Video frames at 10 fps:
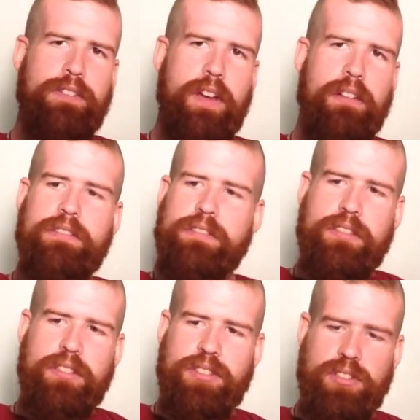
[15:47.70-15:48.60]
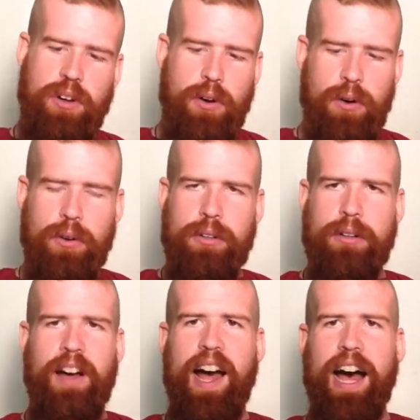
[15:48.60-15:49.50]
fit. So
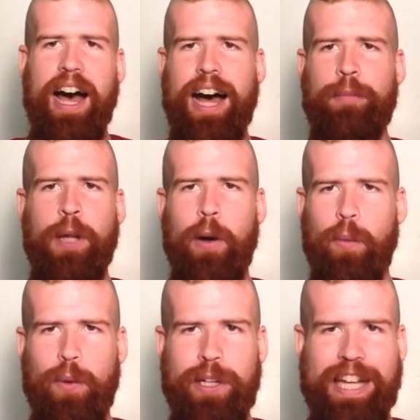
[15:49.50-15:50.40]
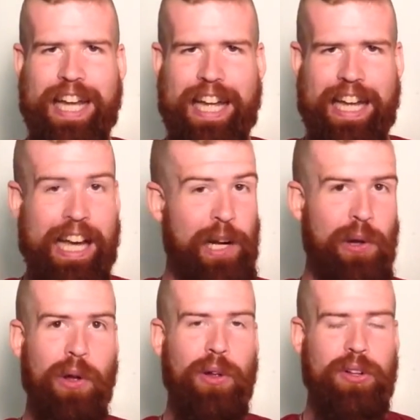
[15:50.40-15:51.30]
I'm not worried at
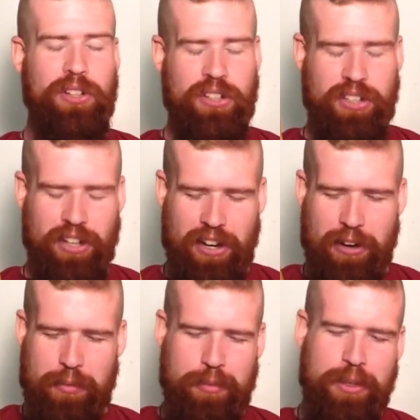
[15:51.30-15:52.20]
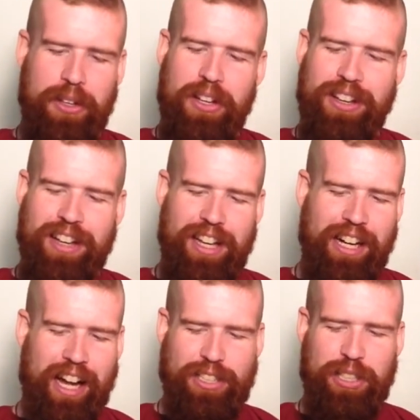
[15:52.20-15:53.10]
all. It
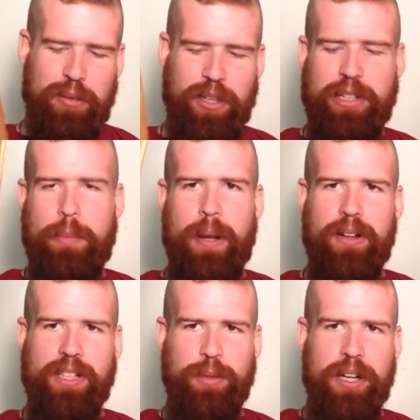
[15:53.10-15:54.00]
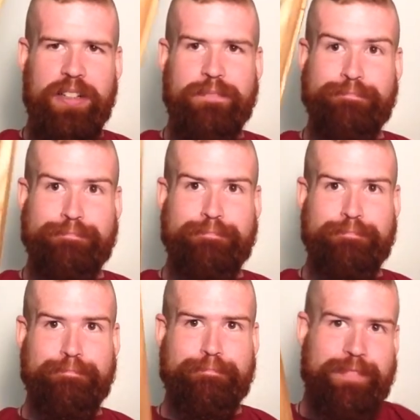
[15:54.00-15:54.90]
actually worked out better this way.
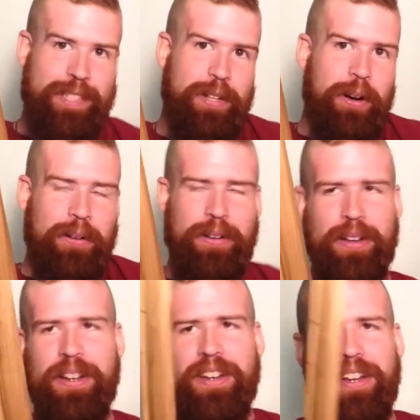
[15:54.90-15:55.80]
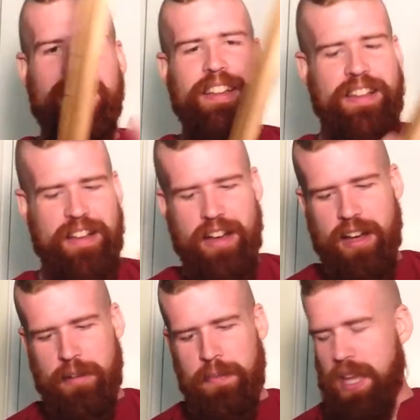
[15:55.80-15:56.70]
So,
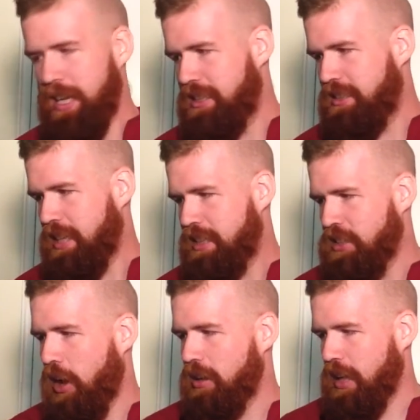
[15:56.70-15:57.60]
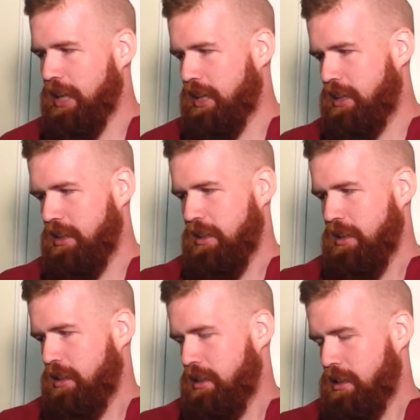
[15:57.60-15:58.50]
and it's not like
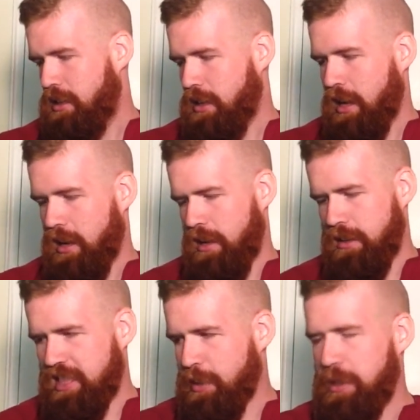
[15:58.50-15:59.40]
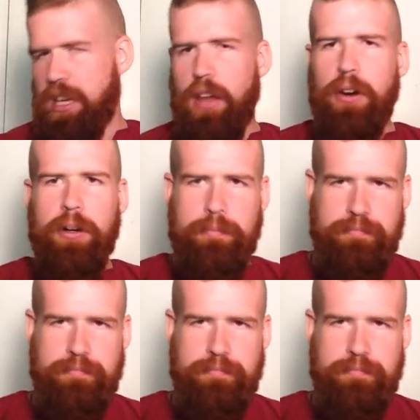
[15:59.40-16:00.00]
some of the other